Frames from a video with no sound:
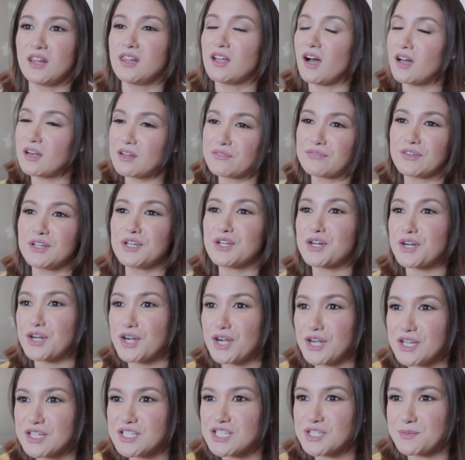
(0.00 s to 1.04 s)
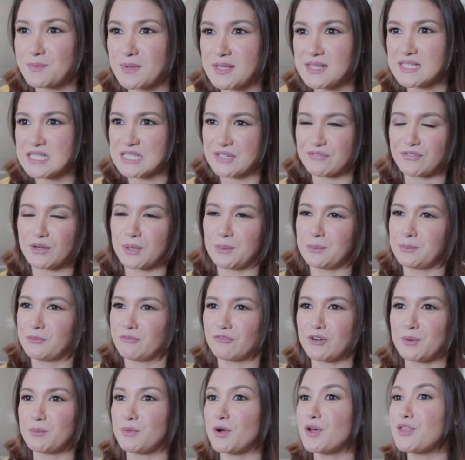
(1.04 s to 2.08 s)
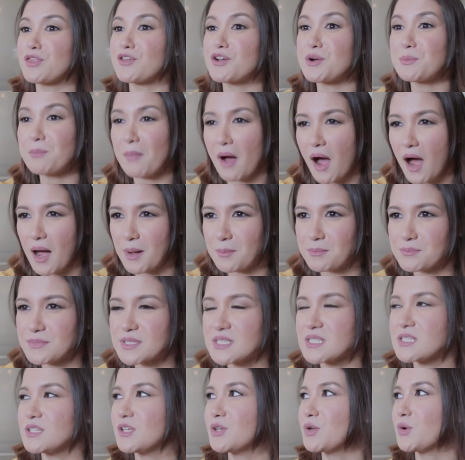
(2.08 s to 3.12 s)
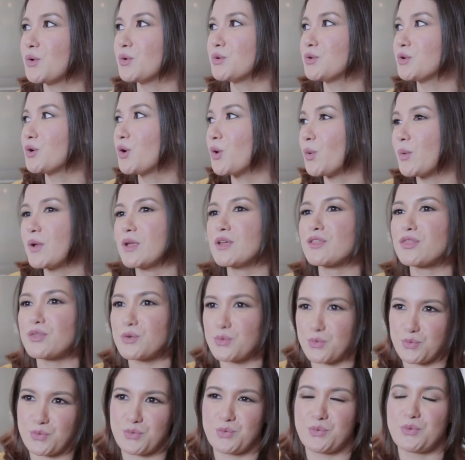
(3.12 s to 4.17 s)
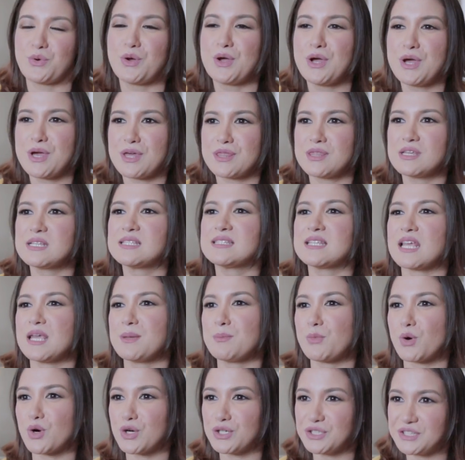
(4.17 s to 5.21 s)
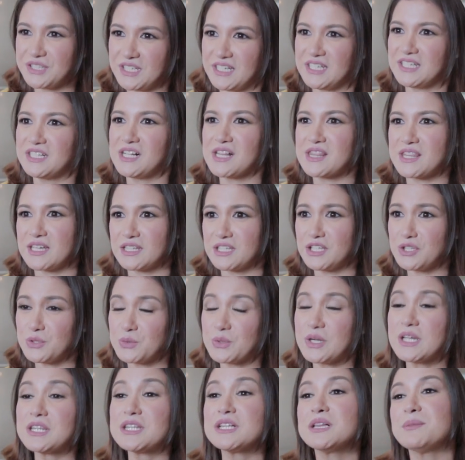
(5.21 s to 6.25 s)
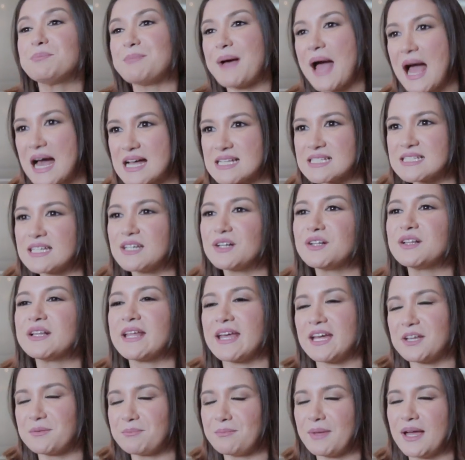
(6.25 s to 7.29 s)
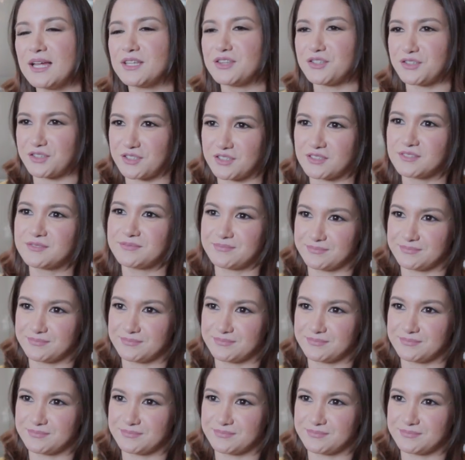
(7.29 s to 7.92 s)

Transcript: A lot of encouragements from other moms, going through the same ordeal that, it'll pass, it'll get better.